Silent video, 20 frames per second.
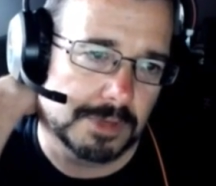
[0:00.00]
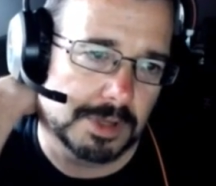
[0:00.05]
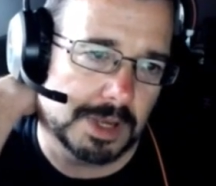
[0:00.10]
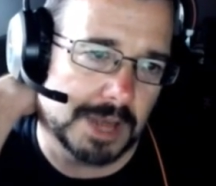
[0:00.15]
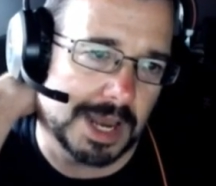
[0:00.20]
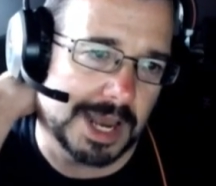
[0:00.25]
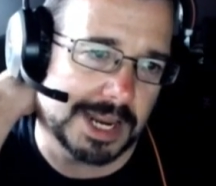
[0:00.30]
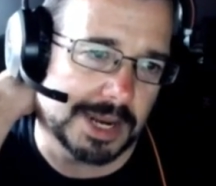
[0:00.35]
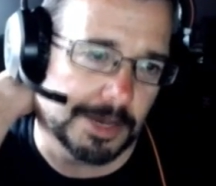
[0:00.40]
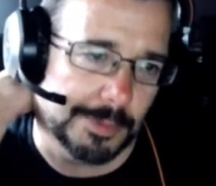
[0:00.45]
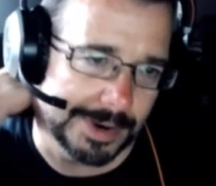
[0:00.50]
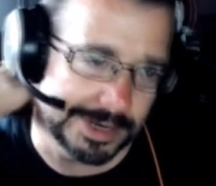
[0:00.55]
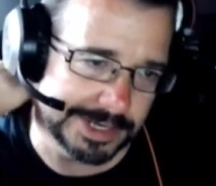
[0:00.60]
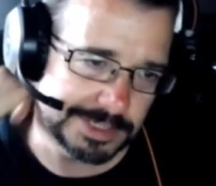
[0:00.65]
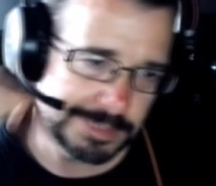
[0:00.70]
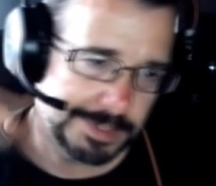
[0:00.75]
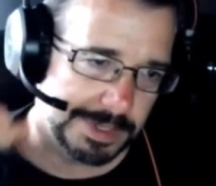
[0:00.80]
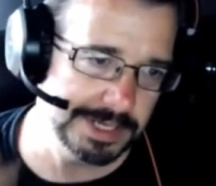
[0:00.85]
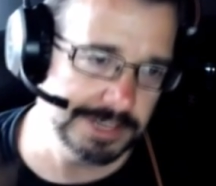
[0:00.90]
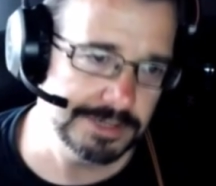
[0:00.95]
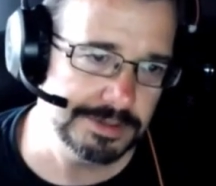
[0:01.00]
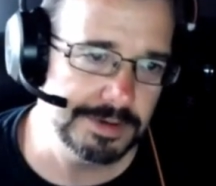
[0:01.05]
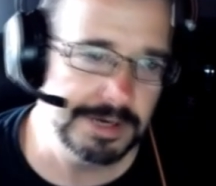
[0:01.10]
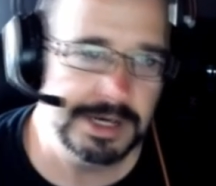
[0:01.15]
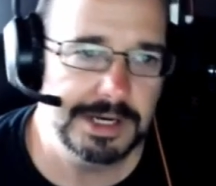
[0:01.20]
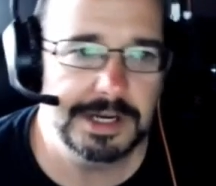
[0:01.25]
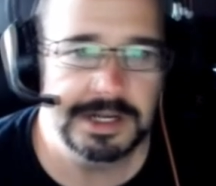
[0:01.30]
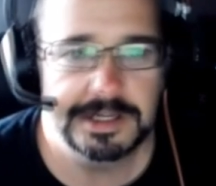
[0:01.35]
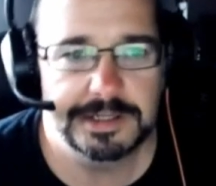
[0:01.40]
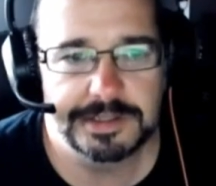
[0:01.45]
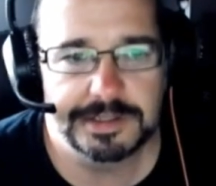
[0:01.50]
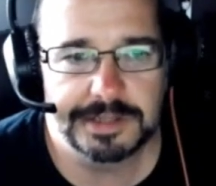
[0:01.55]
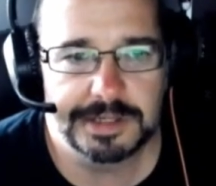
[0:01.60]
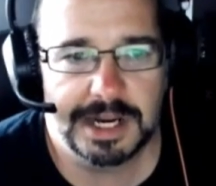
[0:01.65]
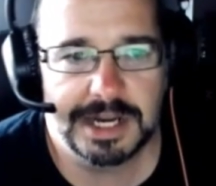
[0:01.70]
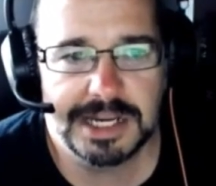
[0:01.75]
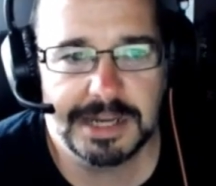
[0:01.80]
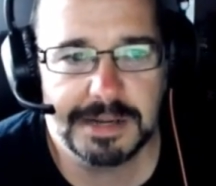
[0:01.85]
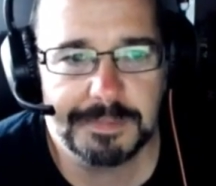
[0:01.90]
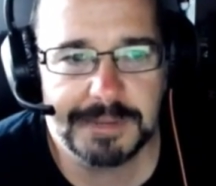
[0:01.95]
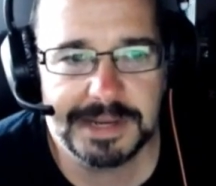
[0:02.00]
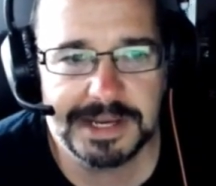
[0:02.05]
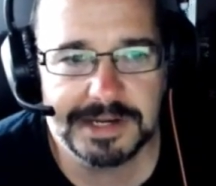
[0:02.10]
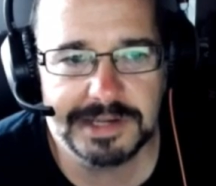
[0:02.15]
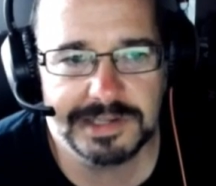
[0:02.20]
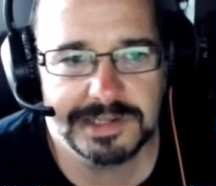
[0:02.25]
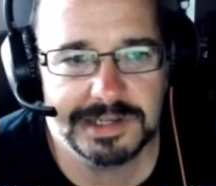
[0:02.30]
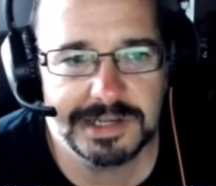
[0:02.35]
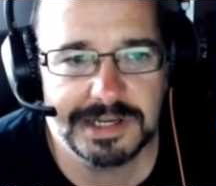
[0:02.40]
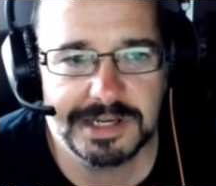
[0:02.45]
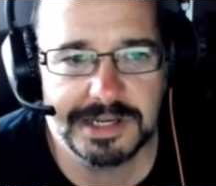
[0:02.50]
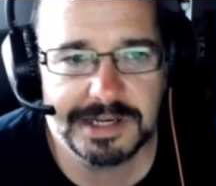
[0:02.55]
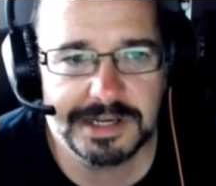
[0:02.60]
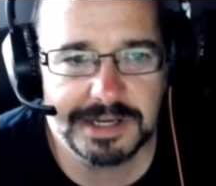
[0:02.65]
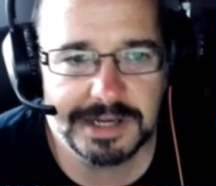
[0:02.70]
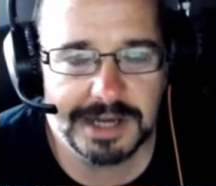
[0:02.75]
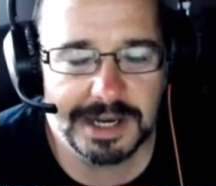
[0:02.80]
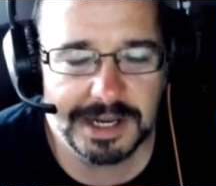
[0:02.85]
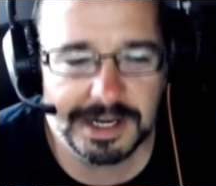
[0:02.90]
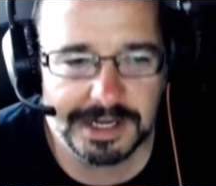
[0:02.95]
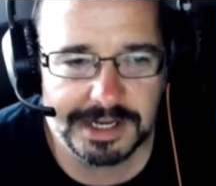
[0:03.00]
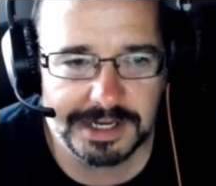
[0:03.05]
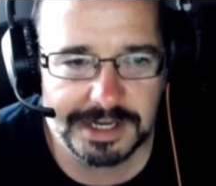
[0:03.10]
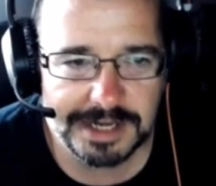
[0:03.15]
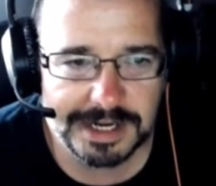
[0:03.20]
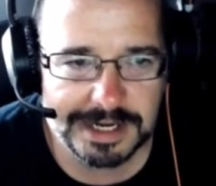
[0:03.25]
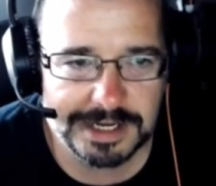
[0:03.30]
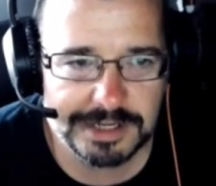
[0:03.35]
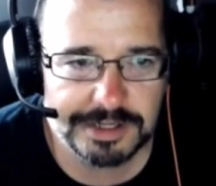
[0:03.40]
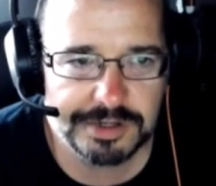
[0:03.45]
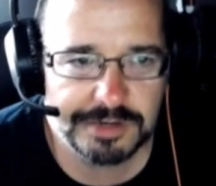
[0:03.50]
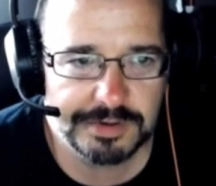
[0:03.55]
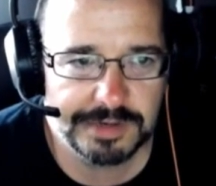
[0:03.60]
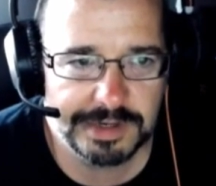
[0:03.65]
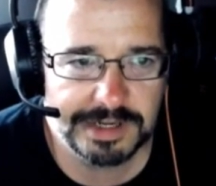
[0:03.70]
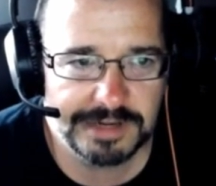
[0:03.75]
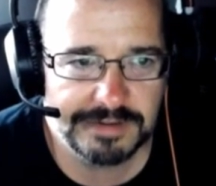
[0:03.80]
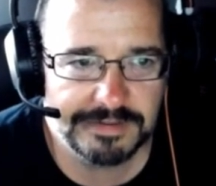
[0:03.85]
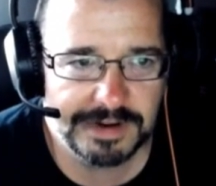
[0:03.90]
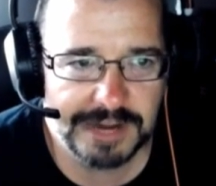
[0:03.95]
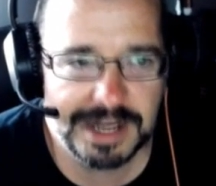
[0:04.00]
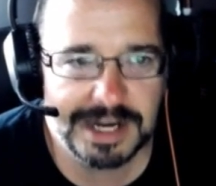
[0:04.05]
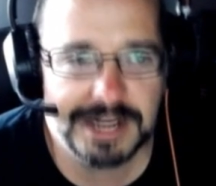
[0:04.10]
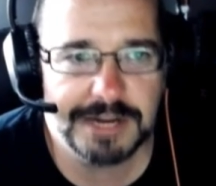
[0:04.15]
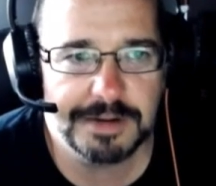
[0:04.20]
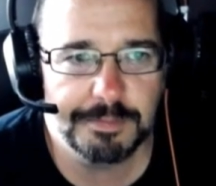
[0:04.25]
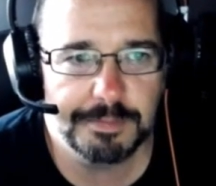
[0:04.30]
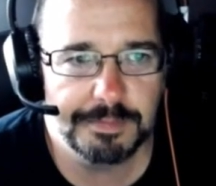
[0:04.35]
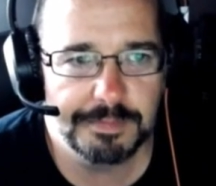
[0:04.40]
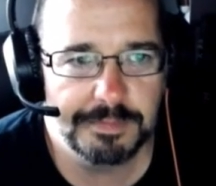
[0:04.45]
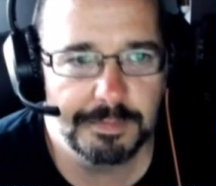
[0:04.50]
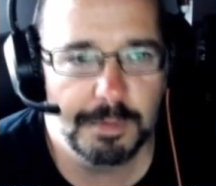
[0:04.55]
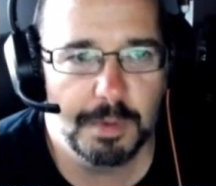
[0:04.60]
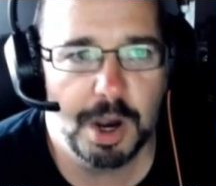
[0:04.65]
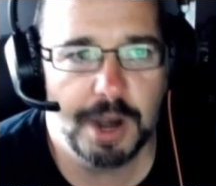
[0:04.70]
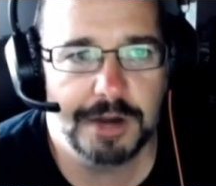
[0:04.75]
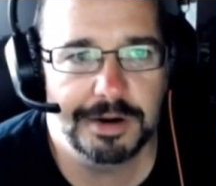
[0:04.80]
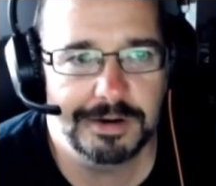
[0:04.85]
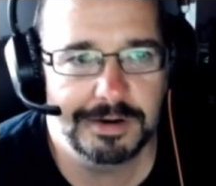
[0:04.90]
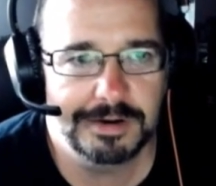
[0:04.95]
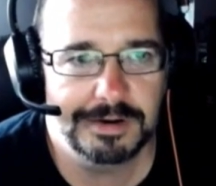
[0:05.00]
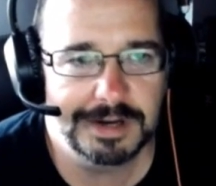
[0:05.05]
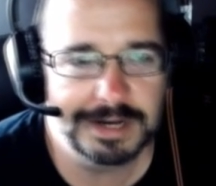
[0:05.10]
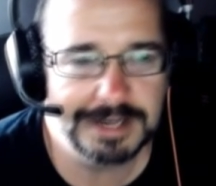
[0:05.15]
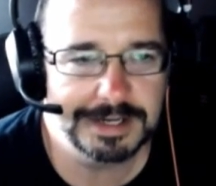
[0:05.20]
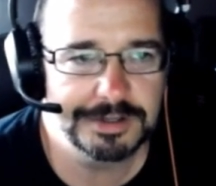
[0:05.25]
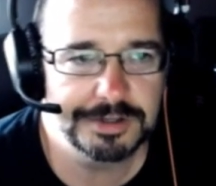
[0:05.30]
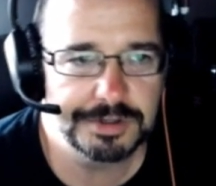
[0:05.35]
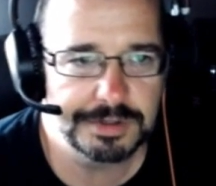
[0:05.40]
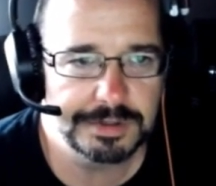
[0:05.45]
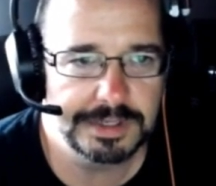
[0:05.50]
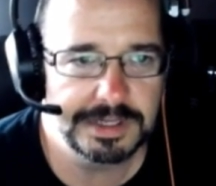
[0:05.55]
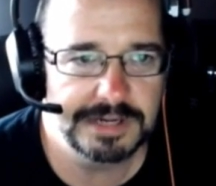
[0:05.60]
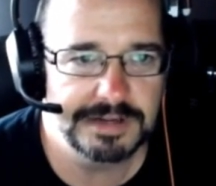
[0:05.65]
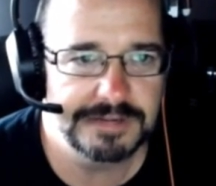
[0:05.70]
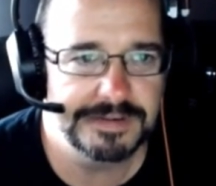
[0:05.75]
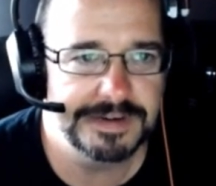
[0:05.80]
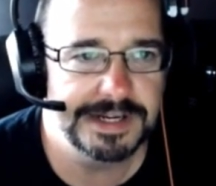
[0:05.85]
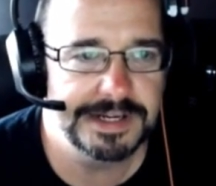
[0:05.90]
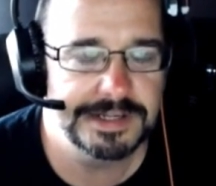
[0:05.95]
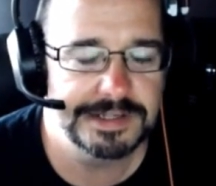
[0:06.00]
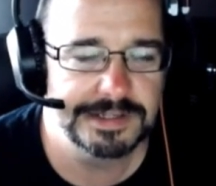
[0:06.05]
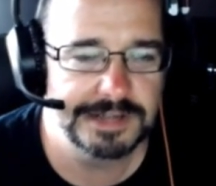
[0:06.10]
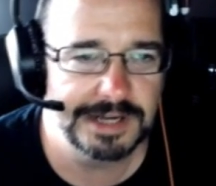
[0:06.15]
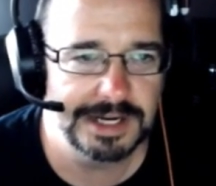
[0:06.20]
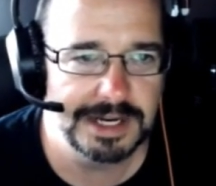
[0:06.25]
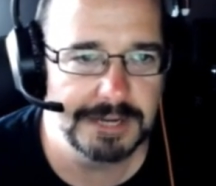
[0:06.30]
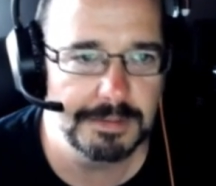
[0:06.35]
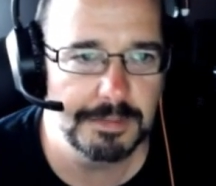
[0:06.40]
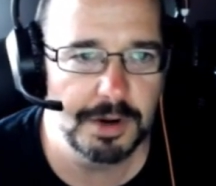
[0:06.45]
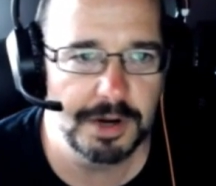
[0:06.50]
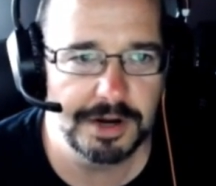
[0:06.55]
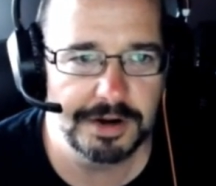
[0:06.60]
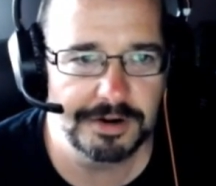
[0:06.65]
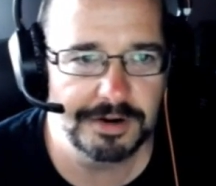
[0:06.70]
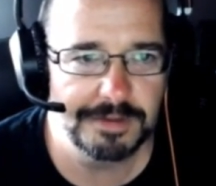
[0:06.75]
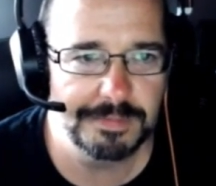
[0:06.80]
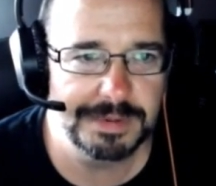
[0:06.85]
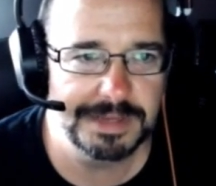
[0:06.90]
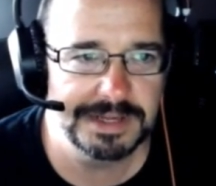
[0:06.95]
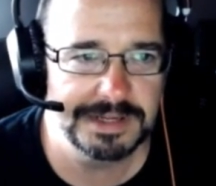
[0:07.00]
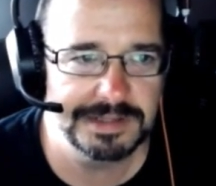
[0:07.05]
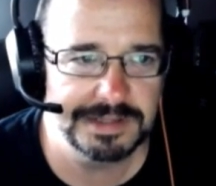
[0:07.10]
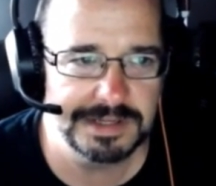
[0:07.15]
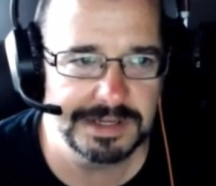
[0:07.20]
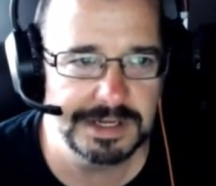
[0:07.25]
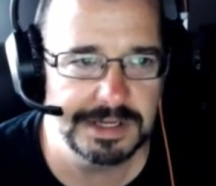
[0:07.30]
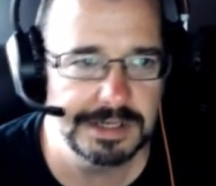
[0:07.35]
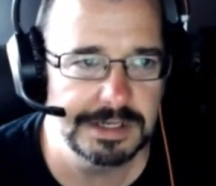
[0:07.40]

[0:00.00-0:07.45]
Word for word: iOS based, right? It's any PC, any Android, dev- any modern Android device, any modern PC.